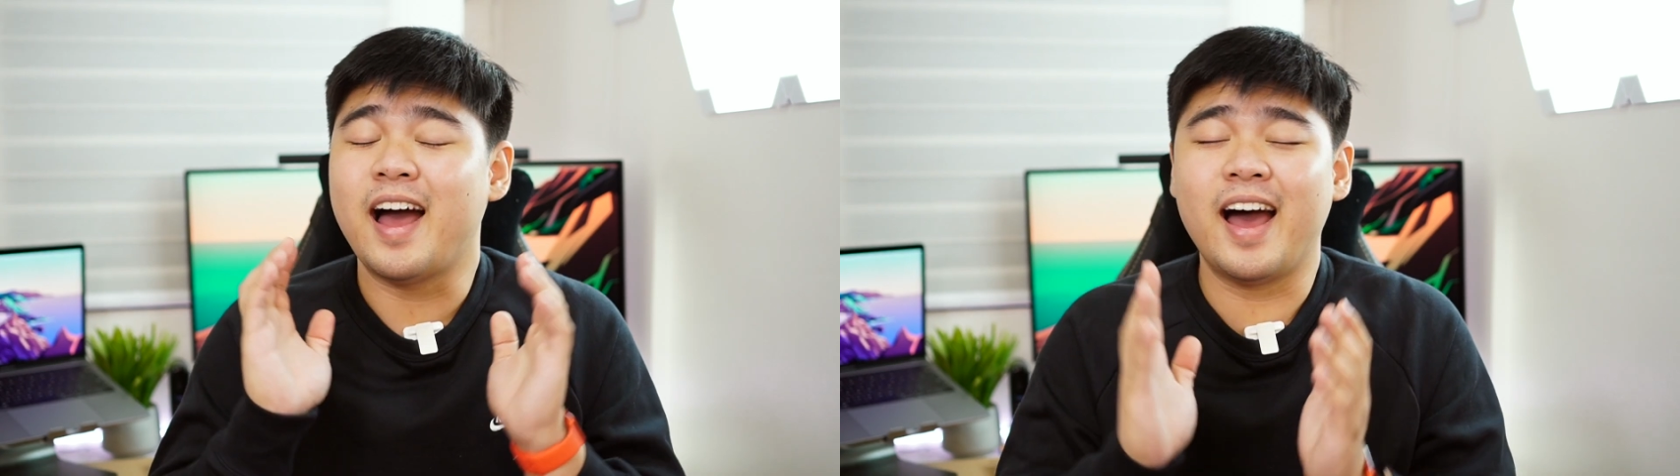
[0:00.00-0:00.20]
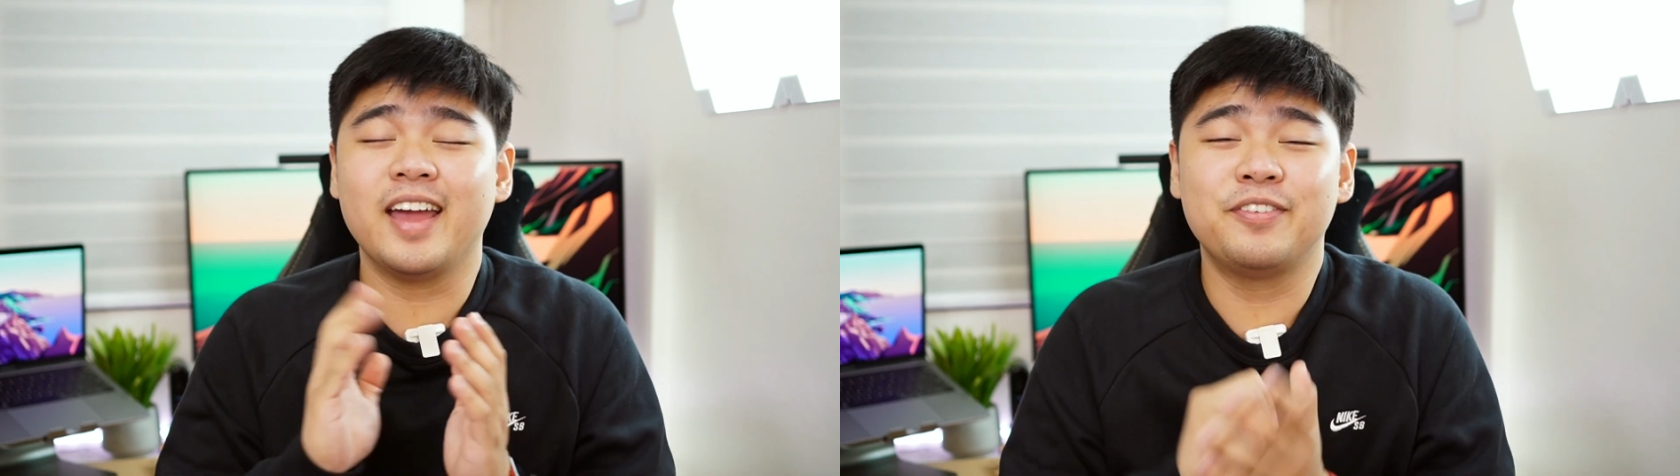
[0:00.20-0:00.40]

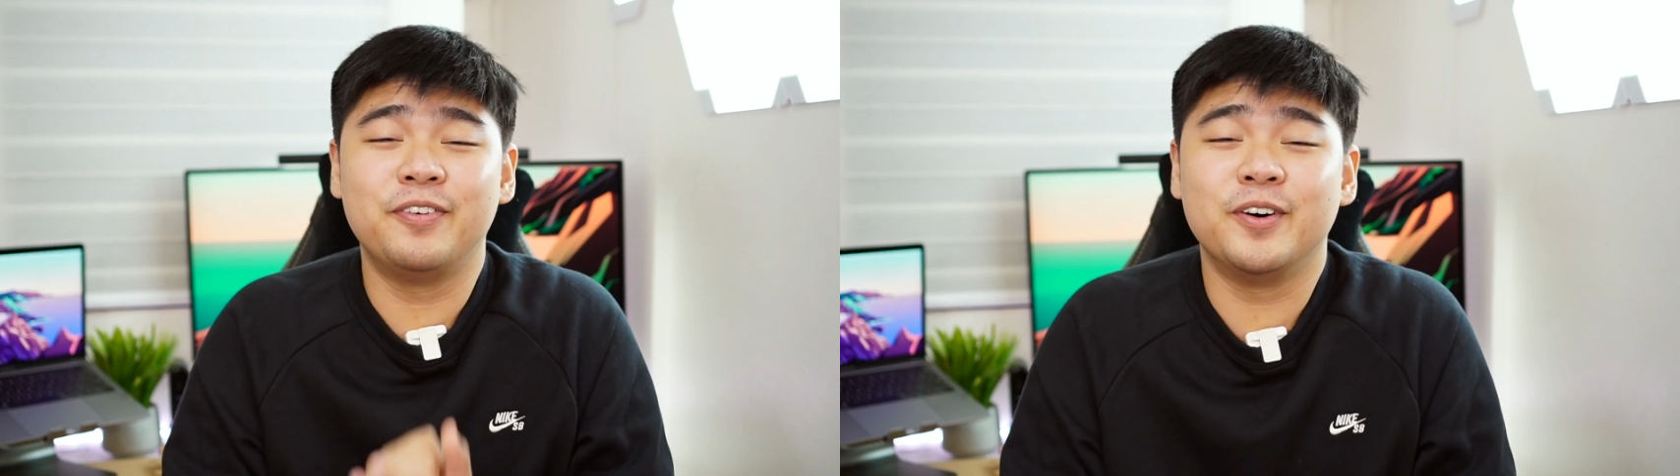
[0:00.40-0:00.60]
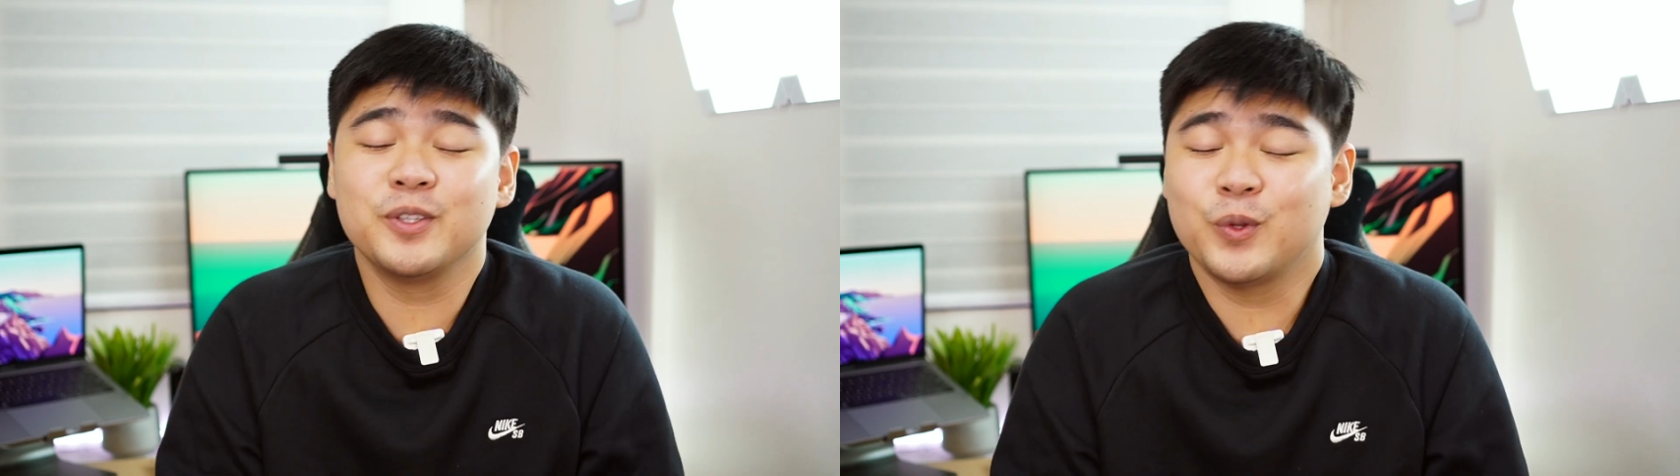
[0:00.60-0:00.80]

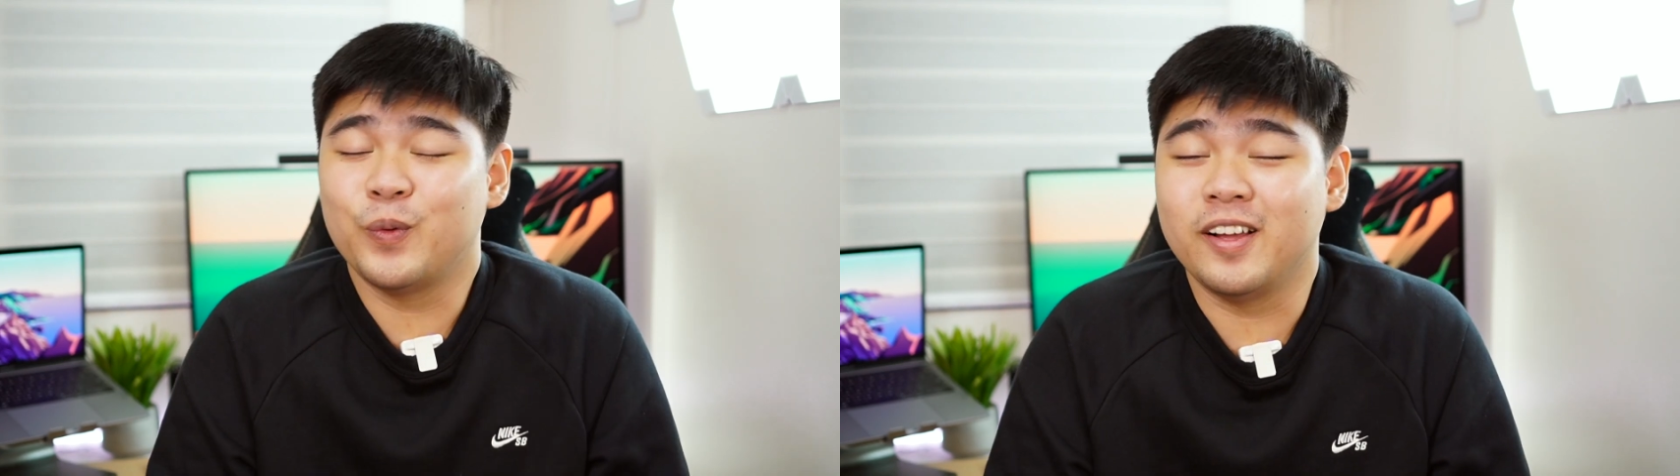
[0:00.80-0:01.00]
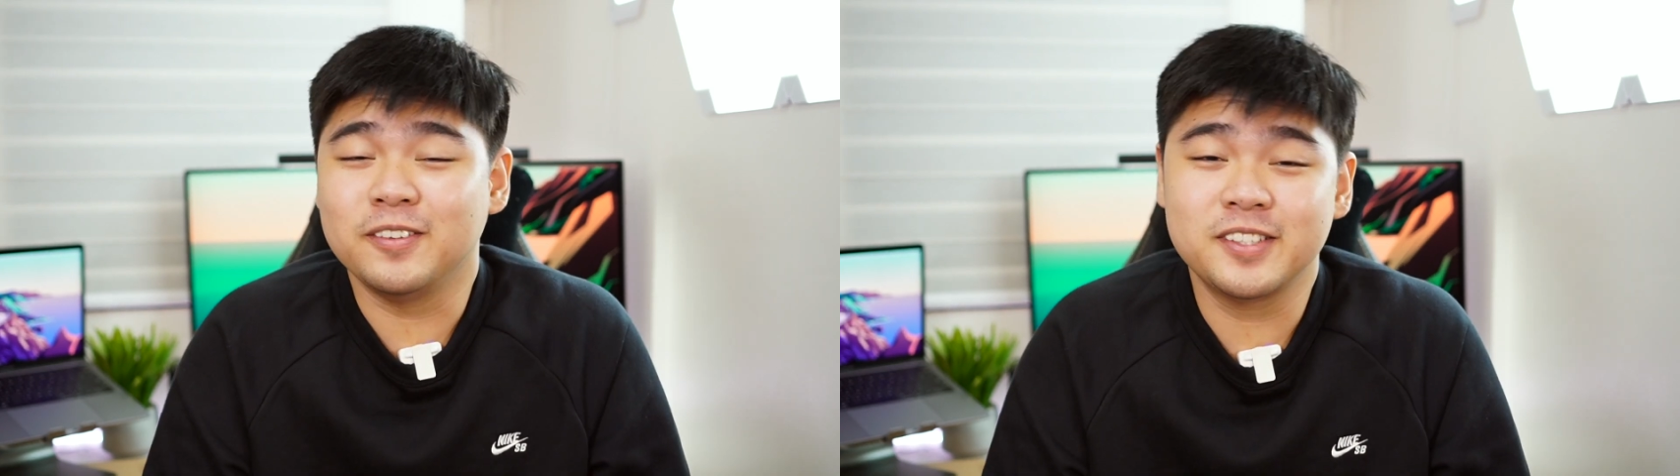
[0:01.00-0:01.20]
iPhone
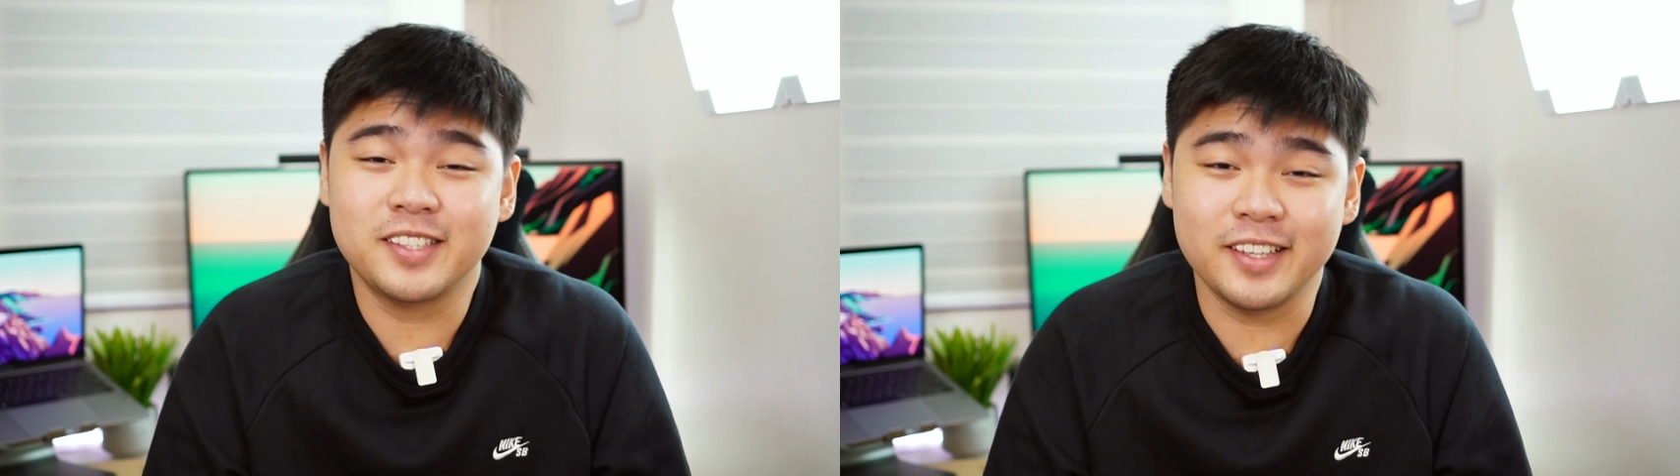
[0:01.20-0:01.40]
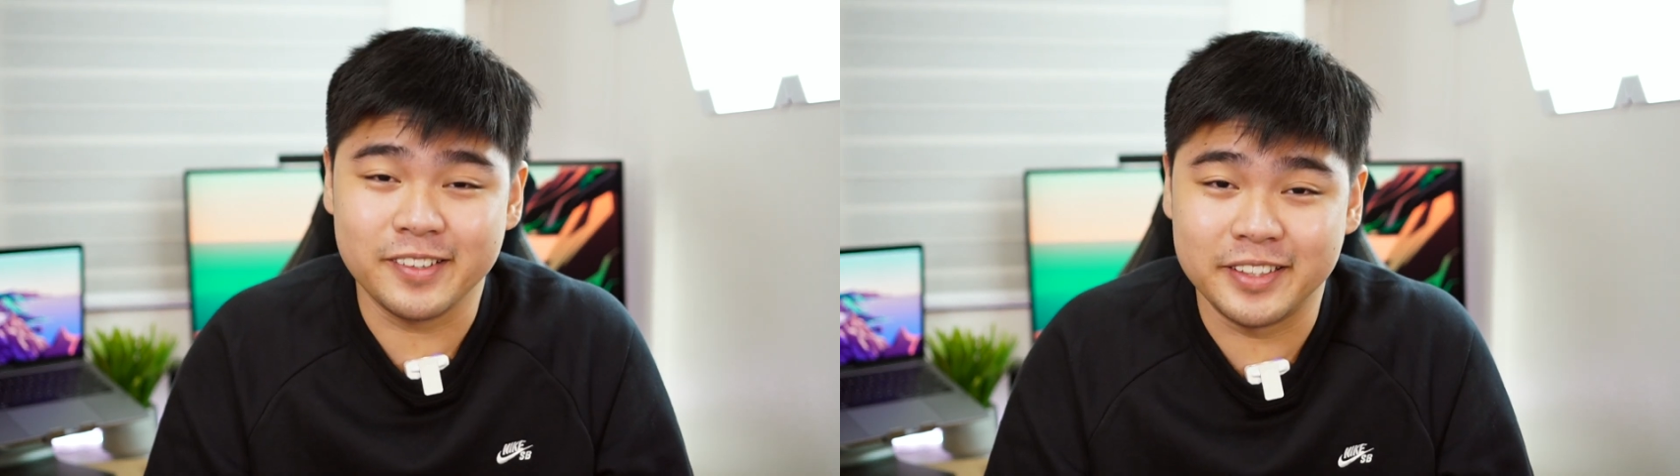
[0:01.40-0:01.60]
12
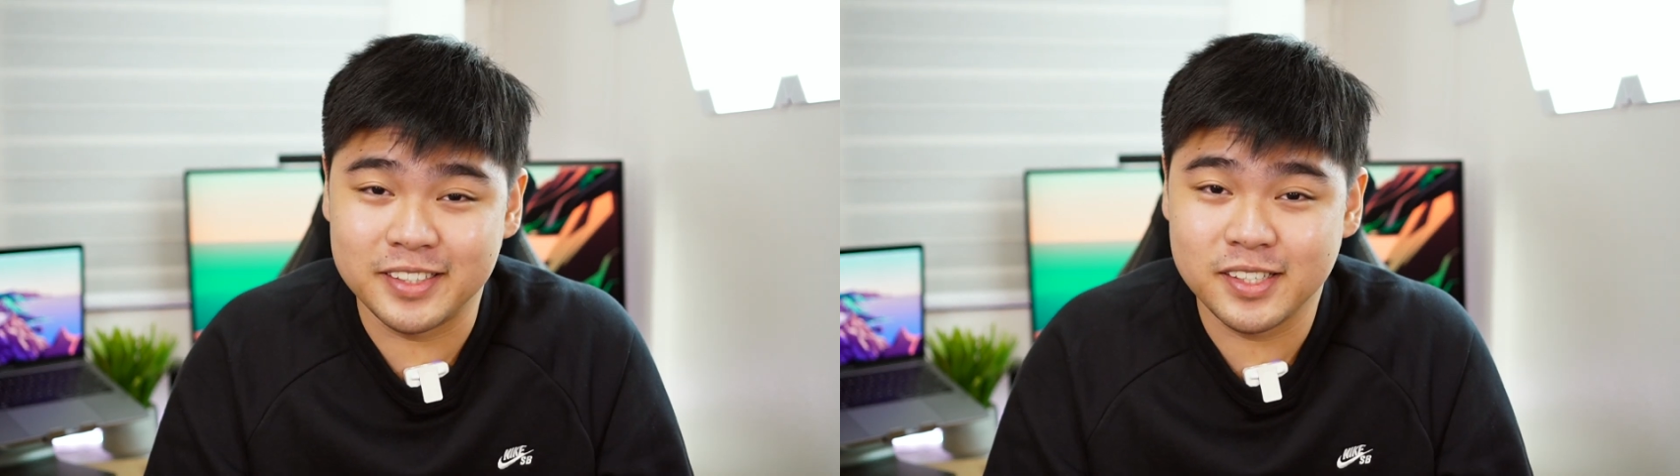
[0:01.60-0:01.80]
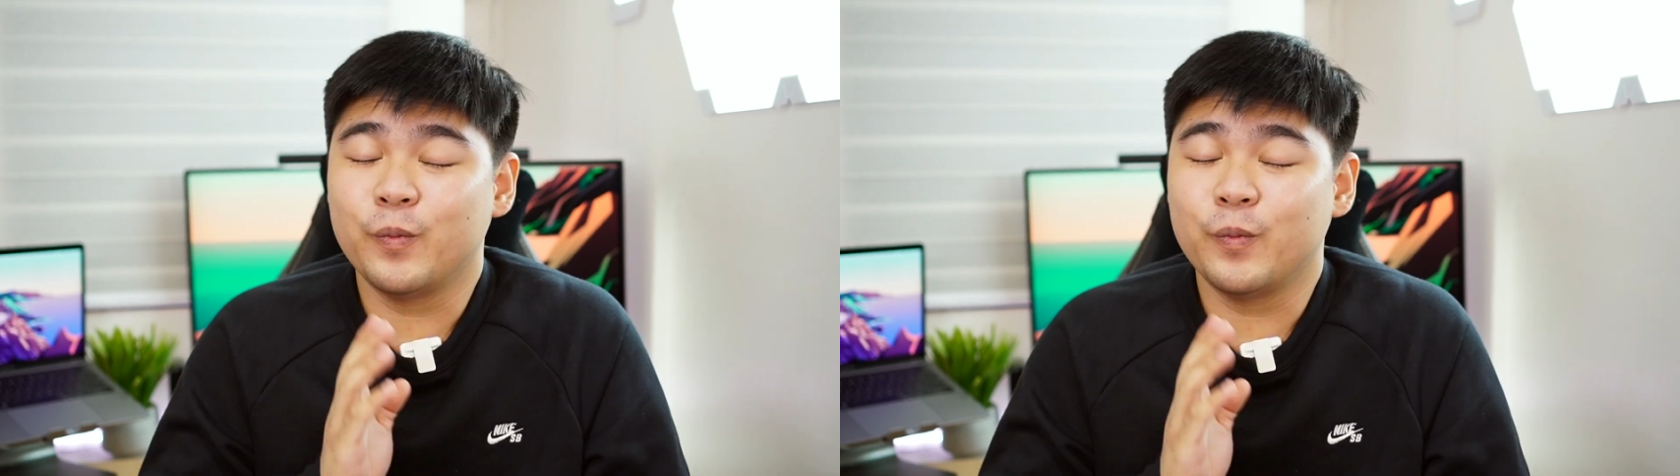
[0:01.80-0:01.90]
series,